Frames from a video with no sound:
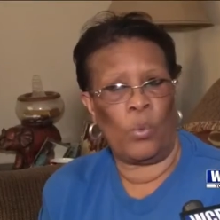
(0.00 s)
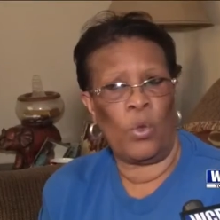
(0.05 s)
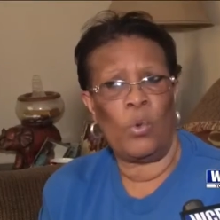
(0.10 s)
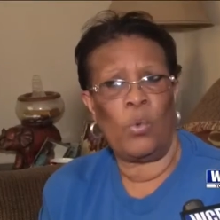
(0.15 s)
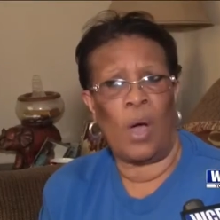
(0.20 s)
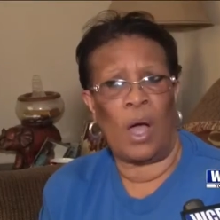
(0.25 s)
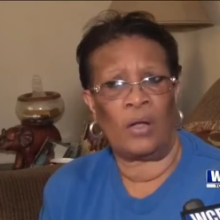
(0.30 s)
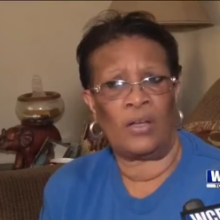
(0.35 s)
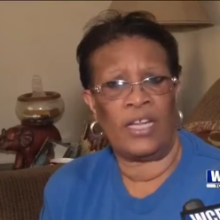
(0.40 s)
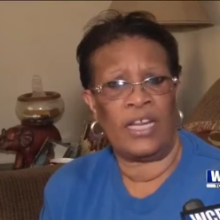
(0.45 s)

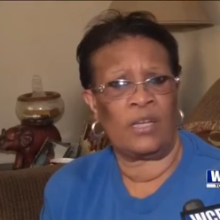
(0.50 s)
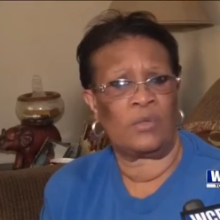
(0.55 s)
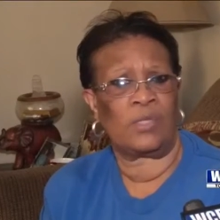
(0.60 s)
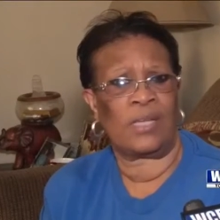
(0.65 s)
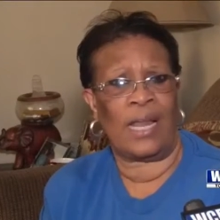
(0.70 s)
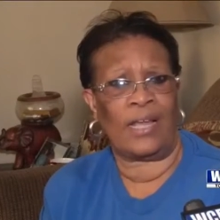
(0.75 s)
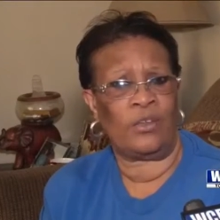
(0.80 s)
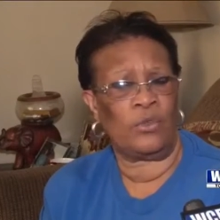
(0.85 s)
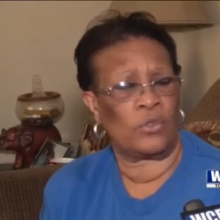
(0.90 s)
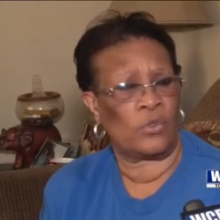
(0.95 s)
When we walked
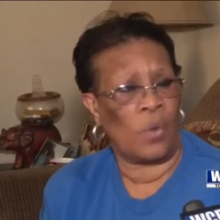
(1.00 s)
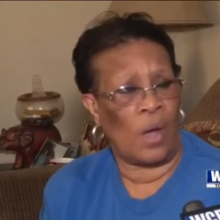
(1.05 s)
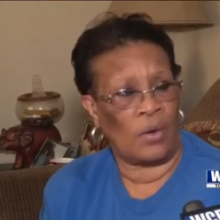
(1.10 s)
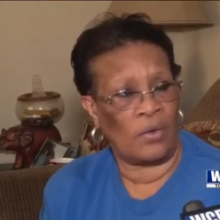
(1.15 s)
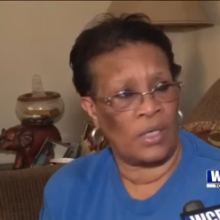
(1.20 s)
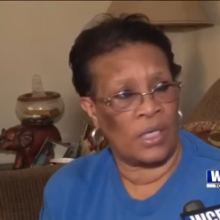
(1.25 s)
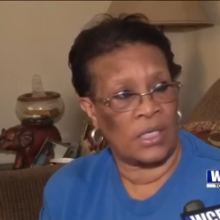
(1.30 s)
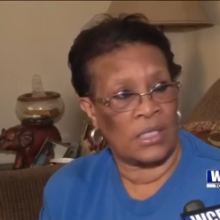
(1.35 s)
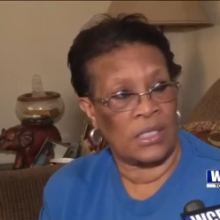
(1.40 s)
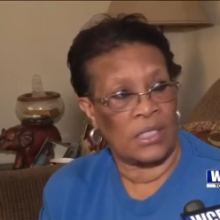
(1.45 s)
in, it was like you was
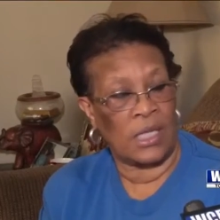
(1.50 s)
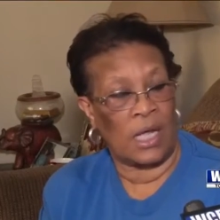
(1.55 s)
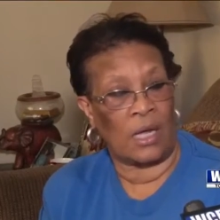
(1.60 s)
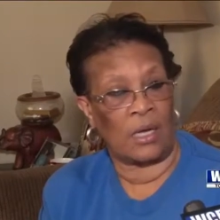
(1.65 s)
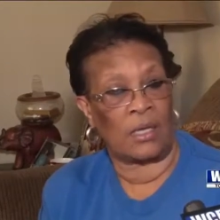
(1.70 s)
walking in a